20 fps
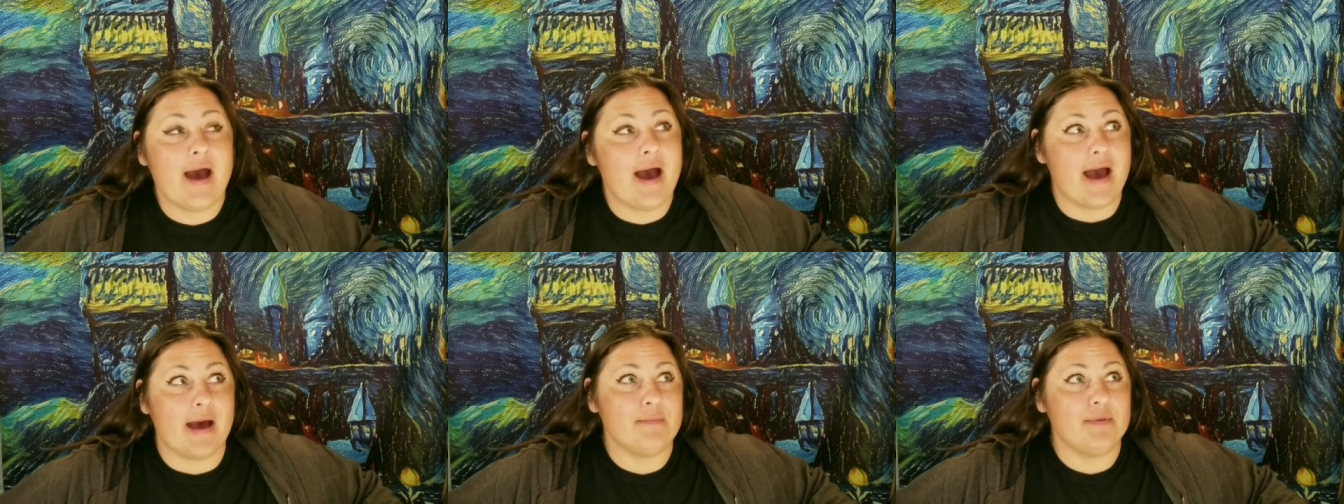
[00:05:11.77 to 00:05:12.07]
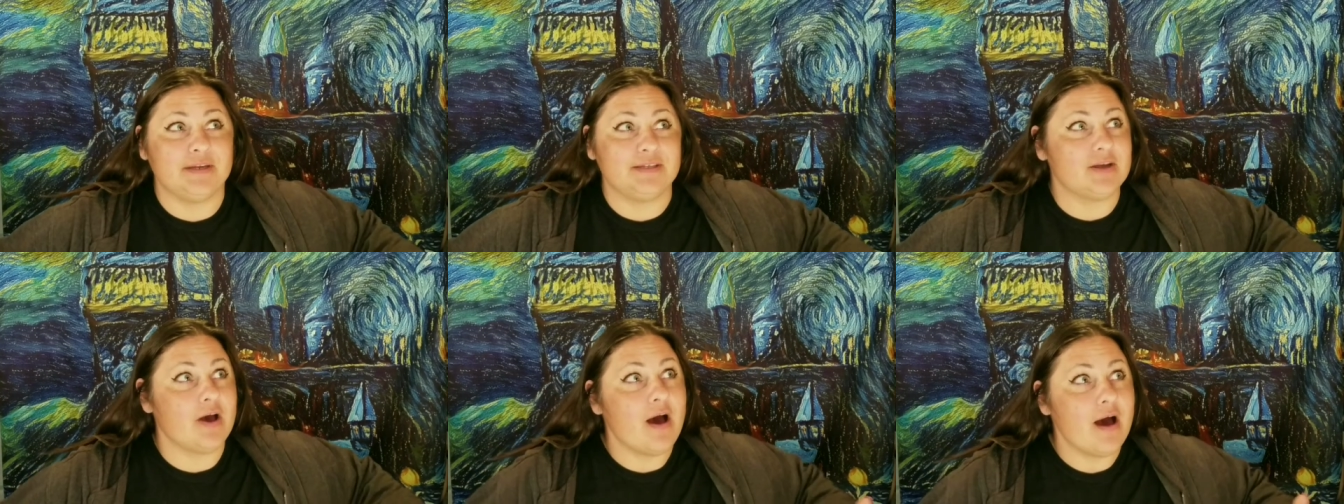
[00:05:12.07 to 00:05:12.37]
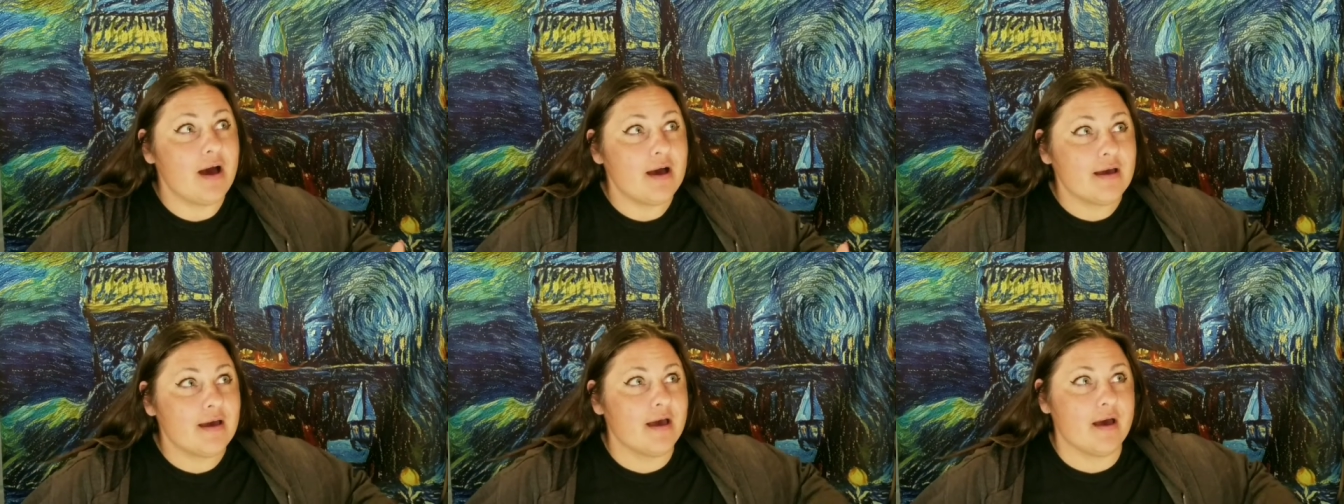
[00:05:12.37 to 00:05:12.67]
I'm going to
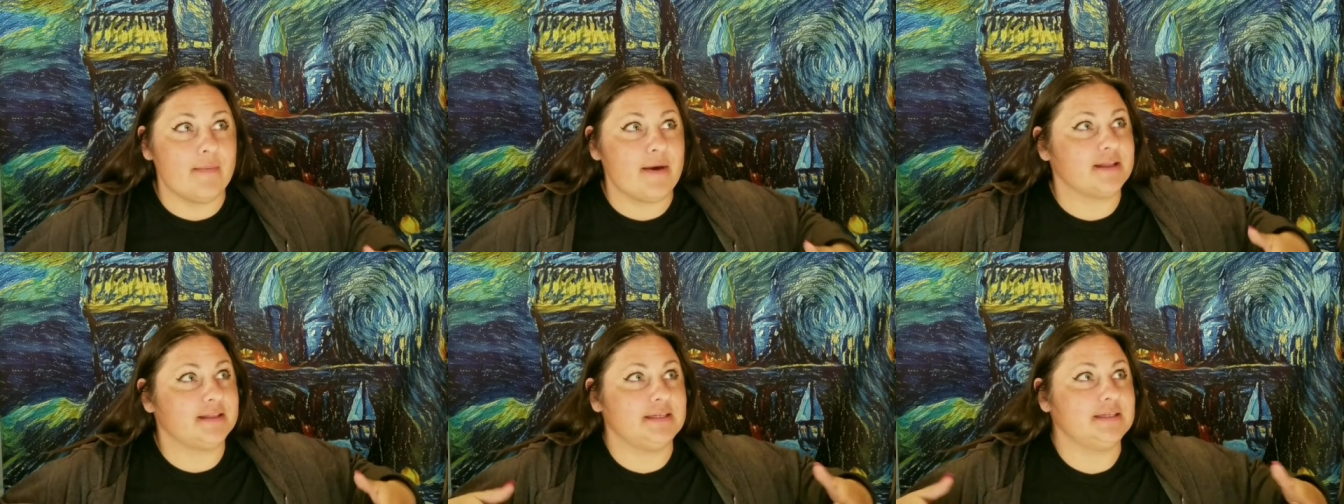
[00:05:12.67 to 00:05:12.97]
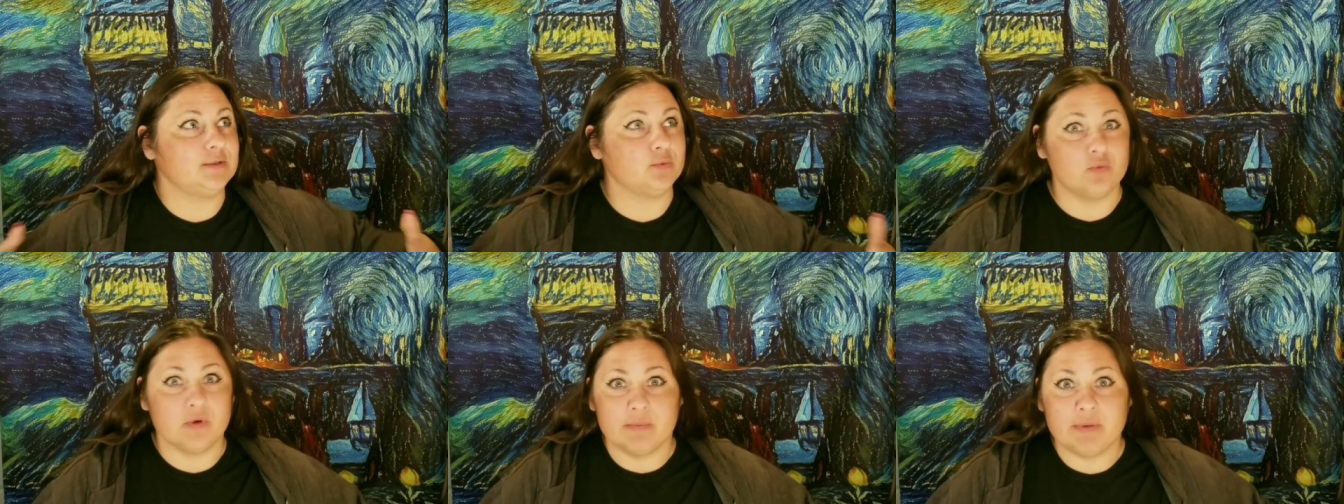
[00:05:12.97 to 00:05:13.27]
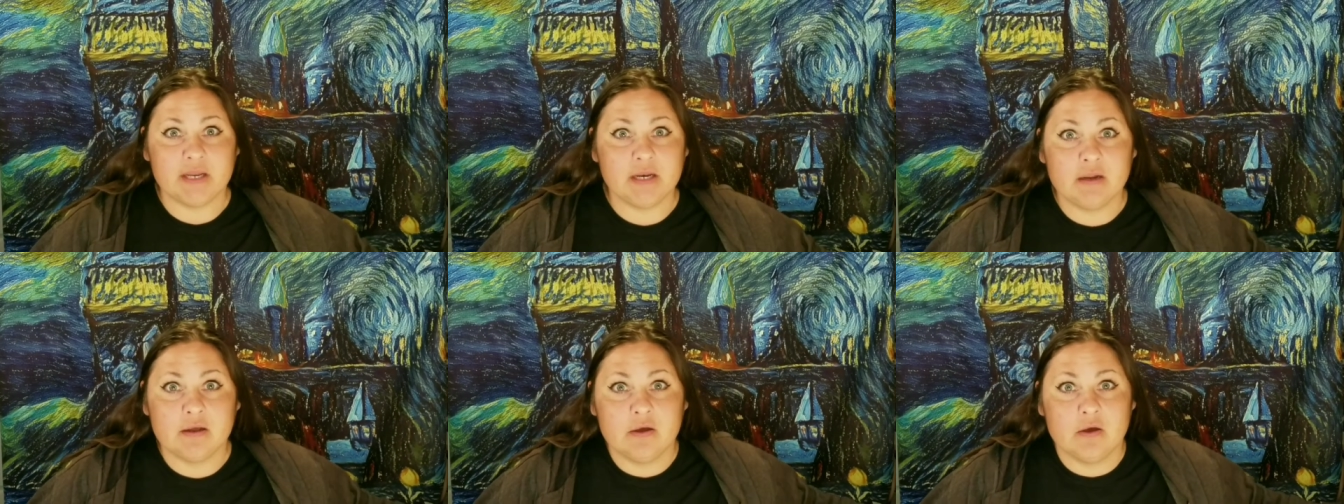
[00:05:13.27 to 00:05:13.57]
talk about these women
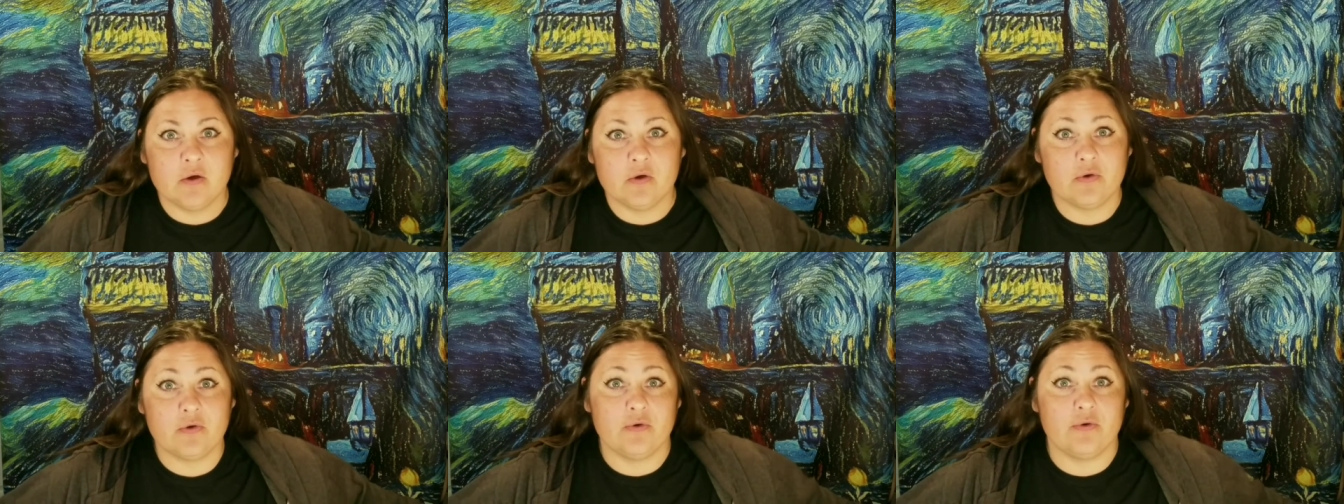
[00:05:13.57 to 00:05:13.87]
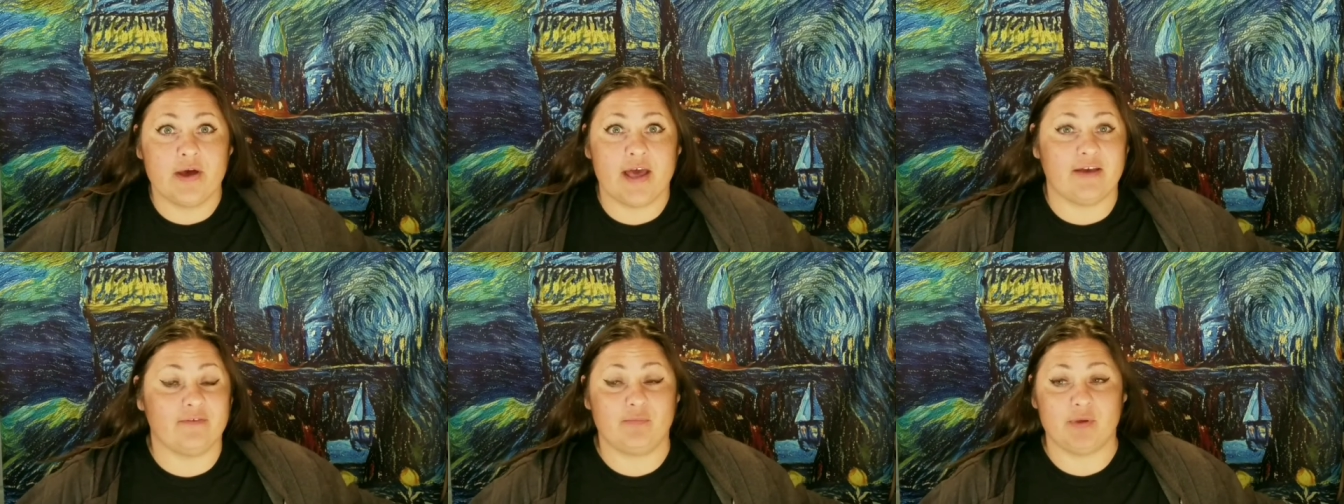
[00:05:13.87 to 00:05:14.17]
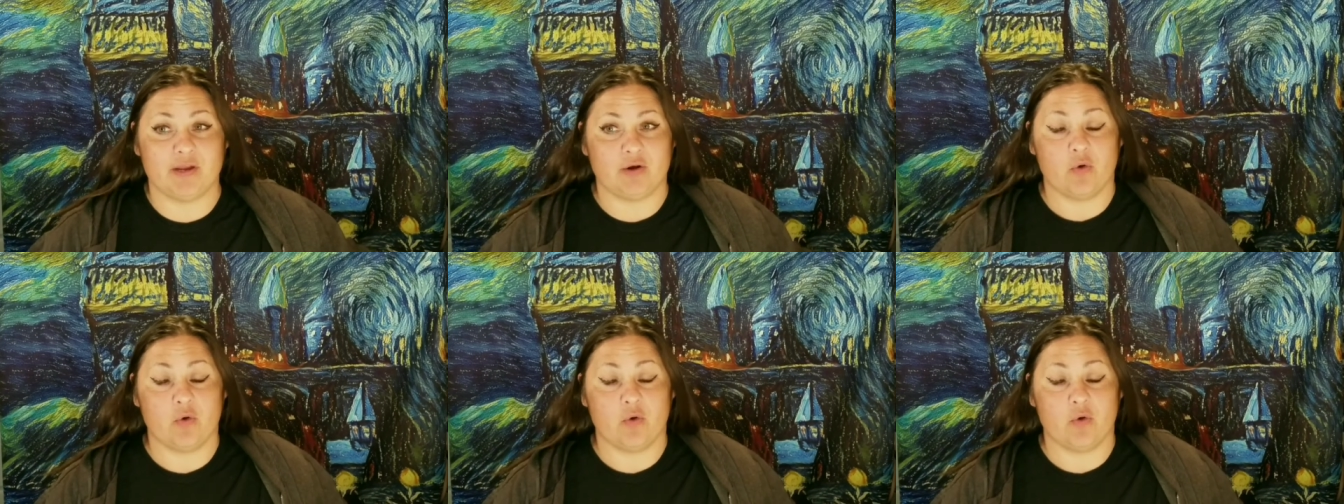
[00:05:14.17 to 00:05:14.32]
who have been